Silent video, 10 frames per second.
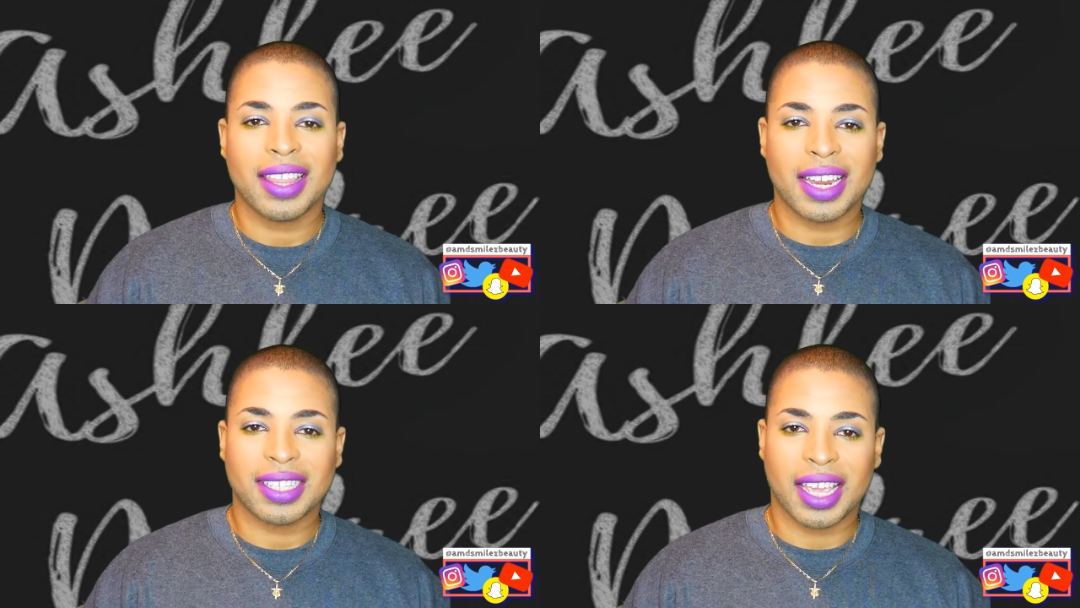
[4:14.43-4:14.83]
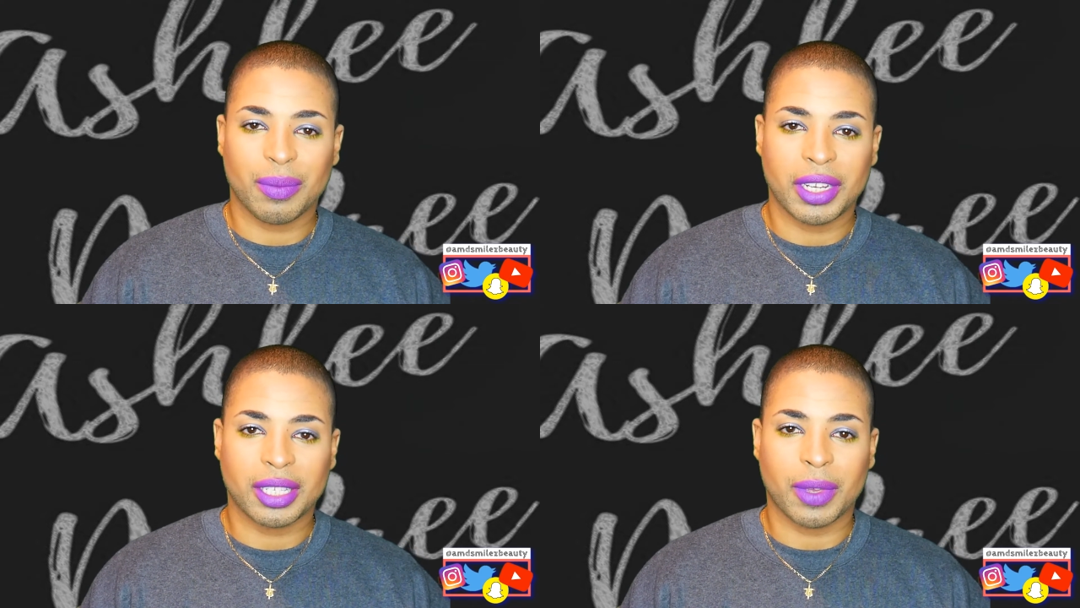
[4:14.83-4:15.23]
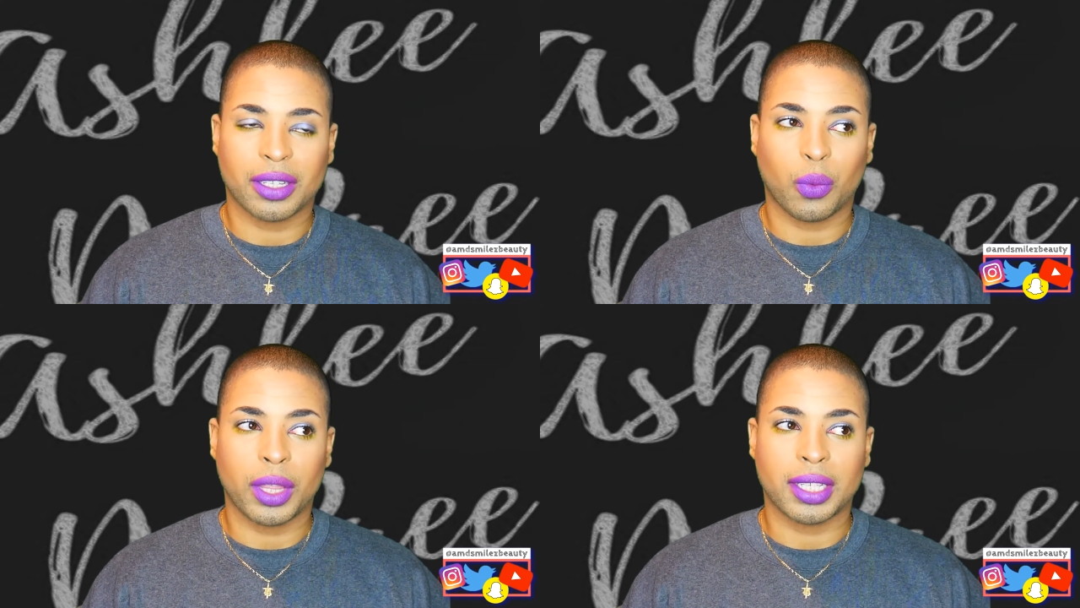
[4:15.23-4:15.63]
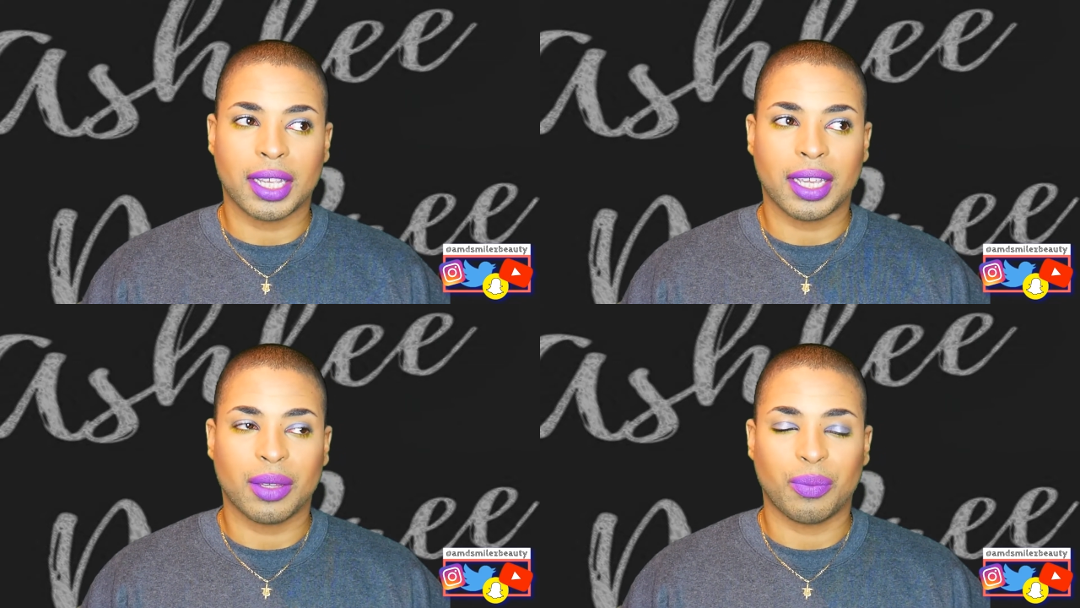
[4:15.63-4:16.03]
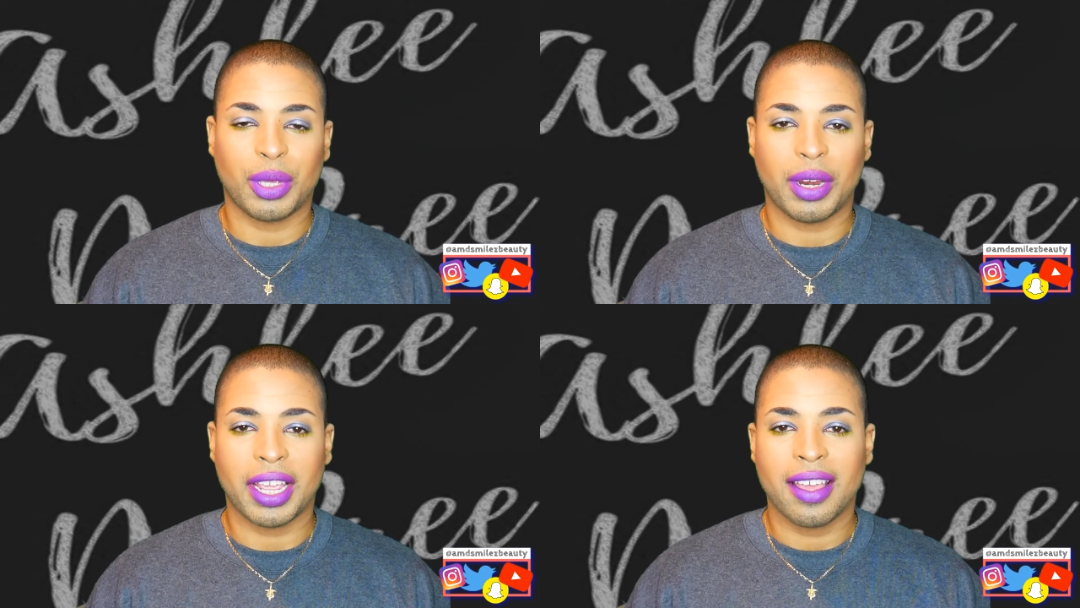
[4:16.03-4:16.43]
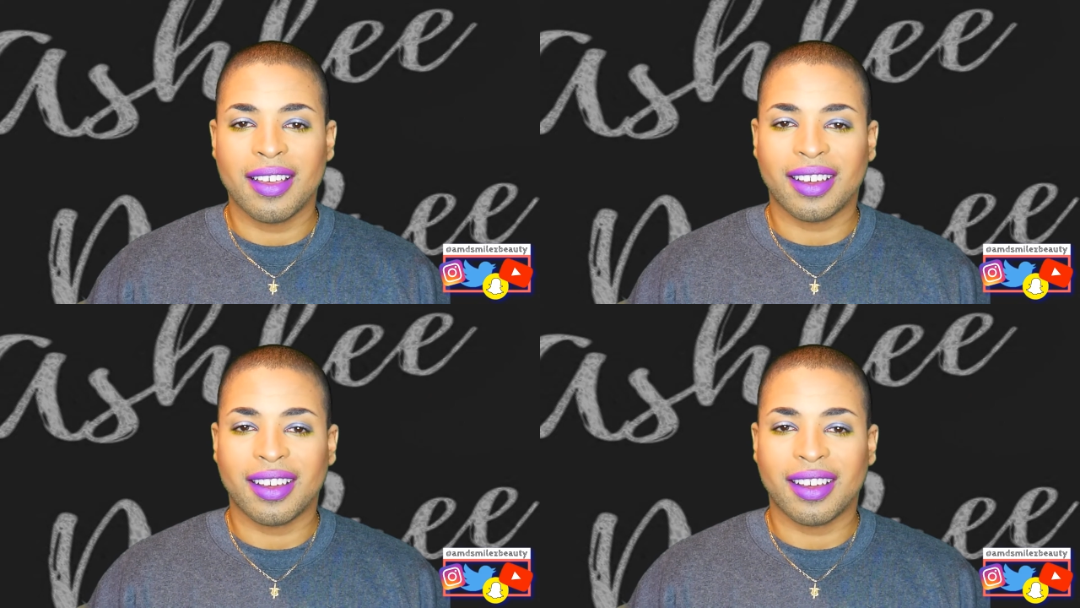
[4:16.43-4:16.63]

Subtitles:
That is AMD Smiles with a Z, Beauty,